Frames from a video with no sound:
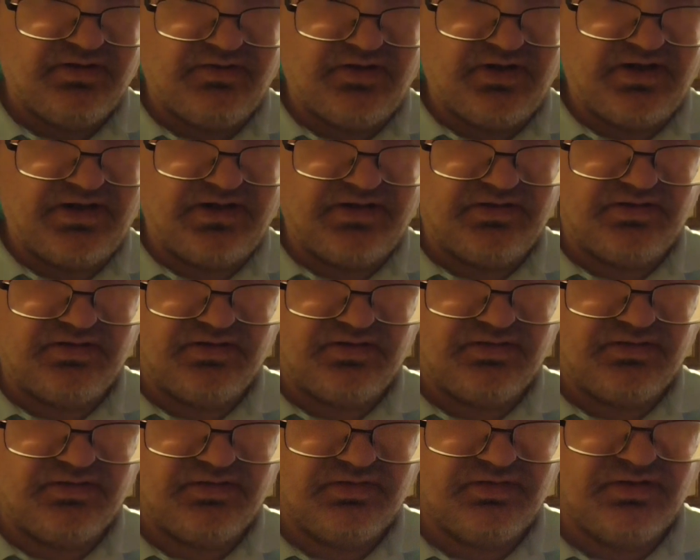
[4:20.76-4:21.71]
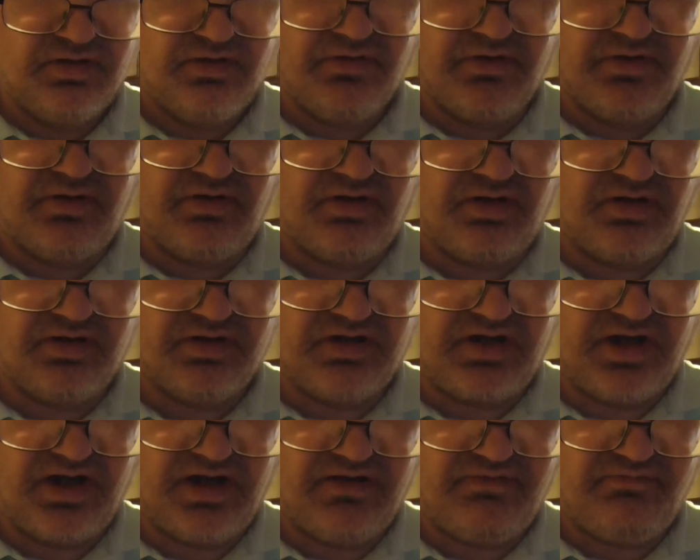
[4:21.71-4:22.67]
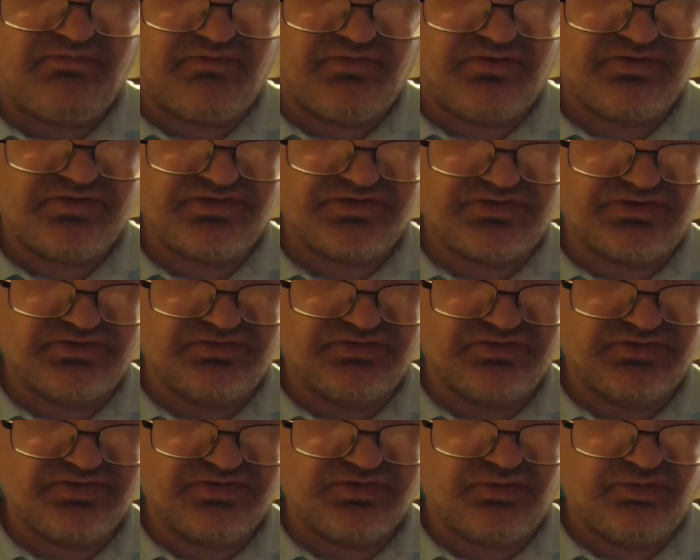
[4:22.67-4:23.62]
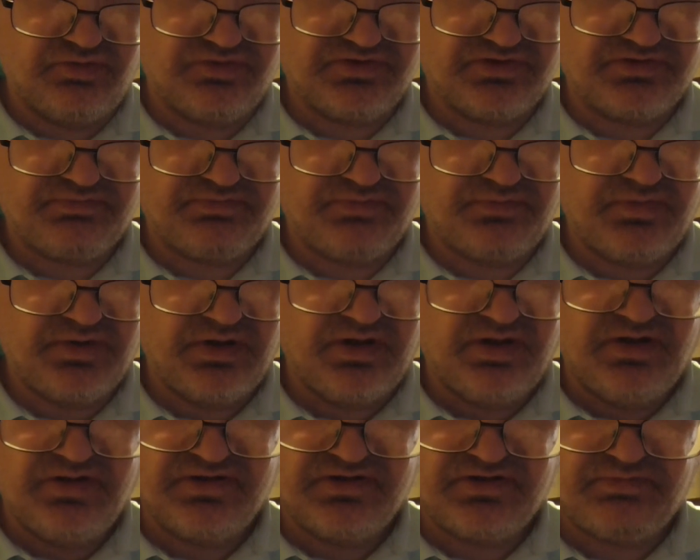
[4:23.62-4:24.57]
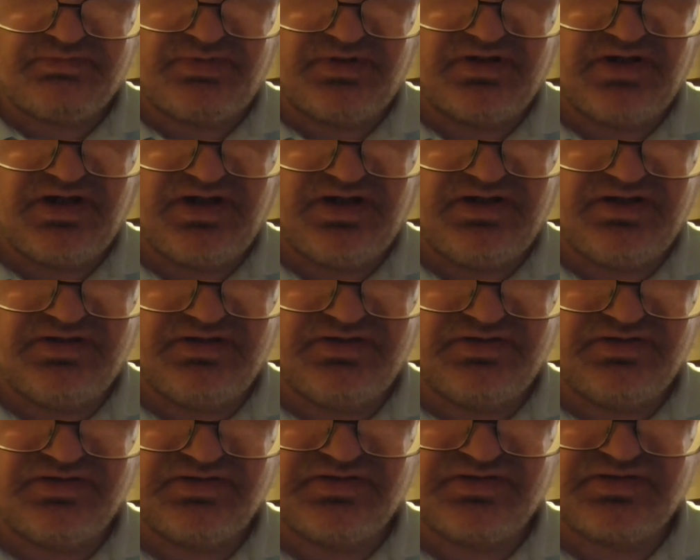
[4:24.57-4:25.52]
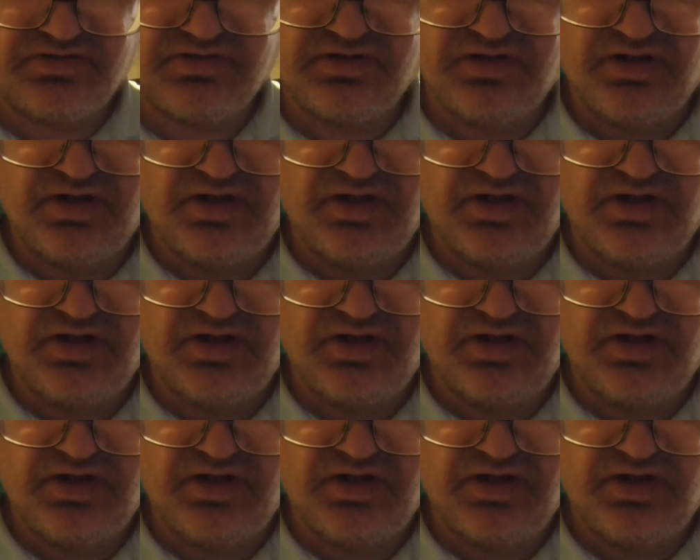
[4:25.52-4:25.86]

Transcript: that there are gaff versions with spring hinge,